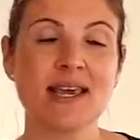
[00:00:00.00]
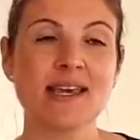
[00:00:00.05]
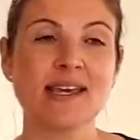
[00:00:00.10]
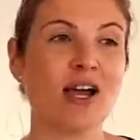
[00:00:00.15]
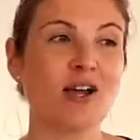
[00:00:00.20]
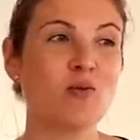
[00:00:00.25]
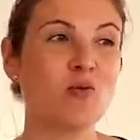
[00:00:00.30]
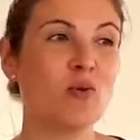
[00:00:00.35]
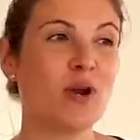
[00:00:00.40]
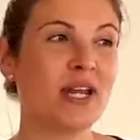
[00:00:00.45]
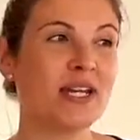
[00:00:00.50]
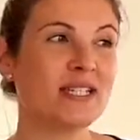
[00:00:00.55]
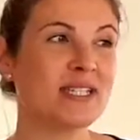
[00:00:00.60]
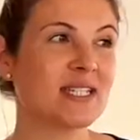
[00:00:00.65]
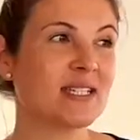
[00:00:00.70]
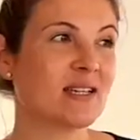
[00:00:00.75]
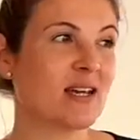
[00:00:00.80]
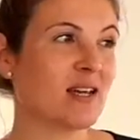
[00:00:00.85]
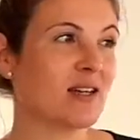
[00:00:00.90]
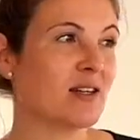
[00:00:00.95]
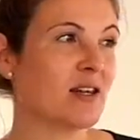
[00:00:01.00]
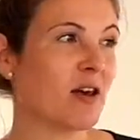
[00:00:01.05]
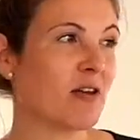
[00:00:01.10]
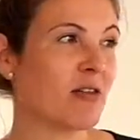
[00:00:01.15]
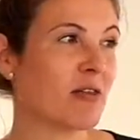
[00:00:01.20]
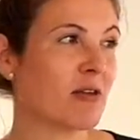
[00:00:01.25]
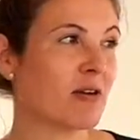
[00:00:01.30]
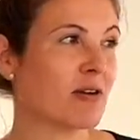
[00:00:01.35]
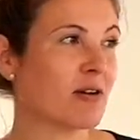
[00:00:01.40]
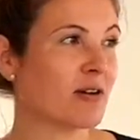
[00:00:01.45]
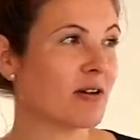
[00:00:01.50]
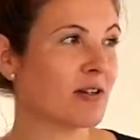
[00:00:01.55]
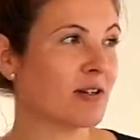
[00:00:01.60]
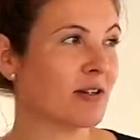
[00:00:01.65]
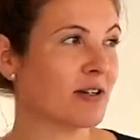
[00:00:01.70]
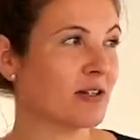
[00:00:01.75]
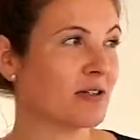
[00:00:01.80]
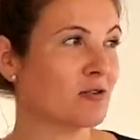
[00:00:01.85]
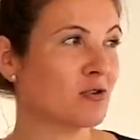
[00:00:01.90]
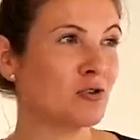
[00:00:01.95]
I waited
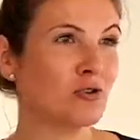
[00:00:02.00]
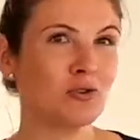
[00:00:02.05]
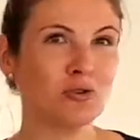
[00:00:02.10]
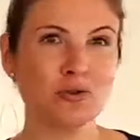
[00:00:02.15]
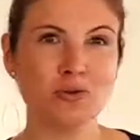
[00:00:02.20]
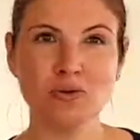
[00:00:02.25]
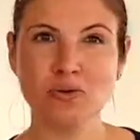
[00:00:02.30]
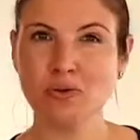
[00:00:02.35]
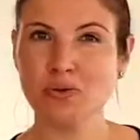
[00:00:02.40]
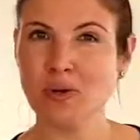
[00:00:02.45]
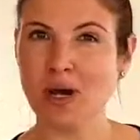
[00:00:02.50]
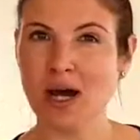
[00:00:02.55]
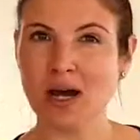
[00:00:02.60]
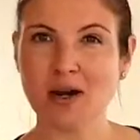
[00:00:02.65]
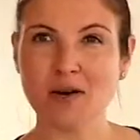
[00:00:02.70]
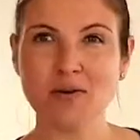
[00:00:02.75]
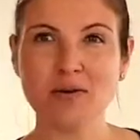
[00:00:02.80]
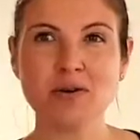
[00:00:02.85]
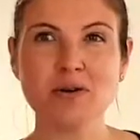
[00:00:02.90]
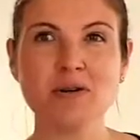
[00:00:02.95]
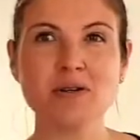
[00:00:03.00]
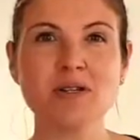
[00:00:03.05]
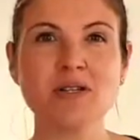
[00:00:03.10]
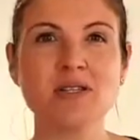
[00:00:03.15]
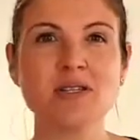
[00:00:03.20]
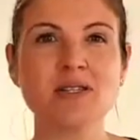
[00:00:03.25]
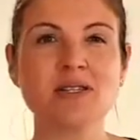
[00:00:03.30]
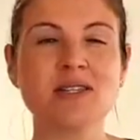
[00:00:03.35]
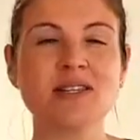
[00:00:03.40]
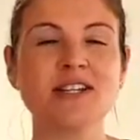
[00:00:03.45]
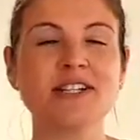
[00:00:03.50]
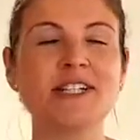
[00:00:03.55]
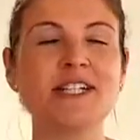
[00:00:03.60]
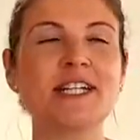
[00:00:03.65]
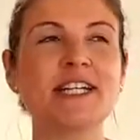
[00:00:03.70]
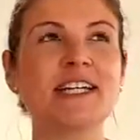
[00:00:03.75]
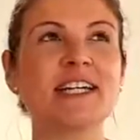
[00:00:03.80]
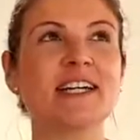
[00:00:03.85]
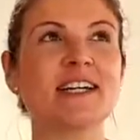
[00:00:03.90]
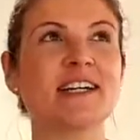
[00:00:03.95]
another 2 hours,
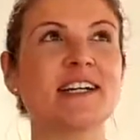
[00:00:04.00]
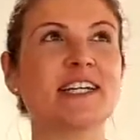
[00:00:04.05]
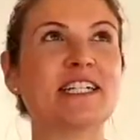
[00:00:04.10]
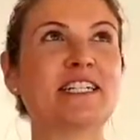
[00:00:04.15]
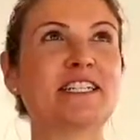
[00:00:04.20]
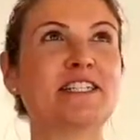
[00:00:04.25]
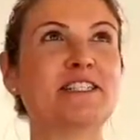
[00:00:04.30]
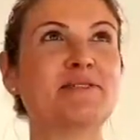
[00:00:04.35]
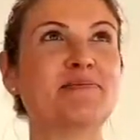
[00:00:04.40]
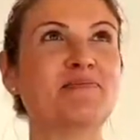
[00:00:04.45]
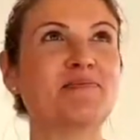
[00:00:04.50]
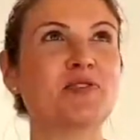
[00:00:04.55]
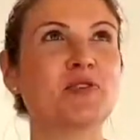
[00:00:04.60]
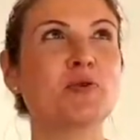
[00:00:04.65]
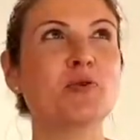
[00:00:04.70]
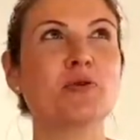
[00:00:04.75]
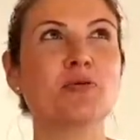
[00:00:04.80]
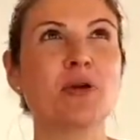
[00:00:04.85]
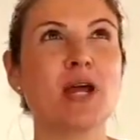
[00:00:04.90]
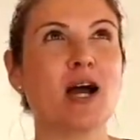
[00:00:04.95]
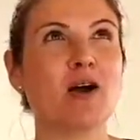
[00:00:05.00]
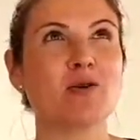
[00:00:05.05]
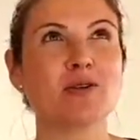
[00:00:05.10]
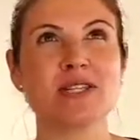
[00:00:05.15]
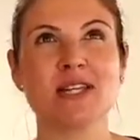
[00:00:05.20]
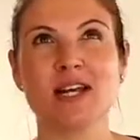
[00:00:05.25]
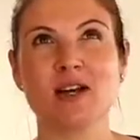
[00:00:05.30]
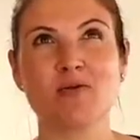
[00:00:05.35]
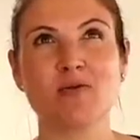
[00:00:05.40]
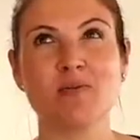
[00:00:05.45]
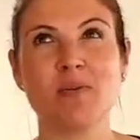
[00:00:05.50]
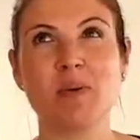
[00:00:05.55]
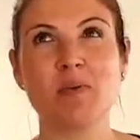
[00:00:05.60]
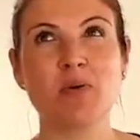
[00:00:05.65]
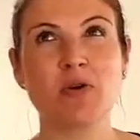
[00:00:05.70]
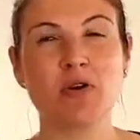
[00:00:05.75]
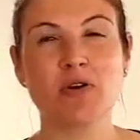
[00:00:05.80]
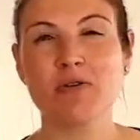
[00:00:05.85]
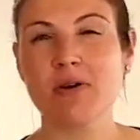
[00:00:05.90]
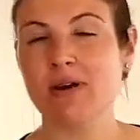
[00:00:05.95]
2-3 hours, and I
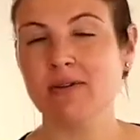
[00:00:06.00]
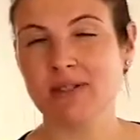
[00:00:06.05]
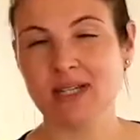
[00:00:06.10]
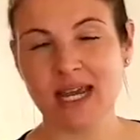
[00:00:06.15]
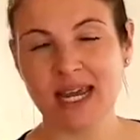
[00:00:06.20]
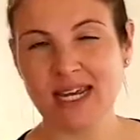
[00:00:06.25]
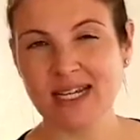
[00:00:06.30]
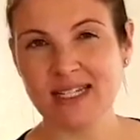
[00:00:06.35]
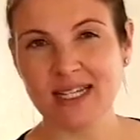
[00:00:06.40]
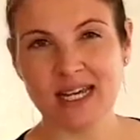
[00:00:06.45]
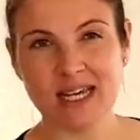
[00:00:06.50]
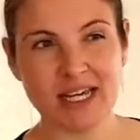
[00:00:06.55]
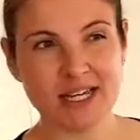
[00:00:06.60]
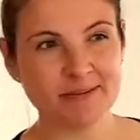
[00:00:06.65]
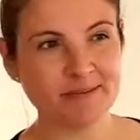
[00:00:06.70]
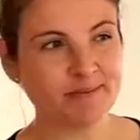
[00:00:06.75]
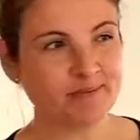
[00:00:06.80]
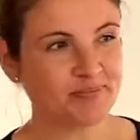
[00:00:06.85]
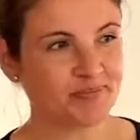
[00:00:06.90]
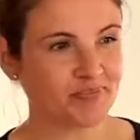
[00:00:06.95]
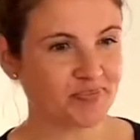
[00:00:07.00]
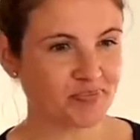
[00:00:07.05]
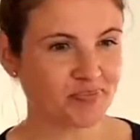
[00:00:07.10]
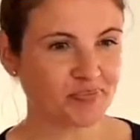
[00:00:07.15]
remember around 8 a.m.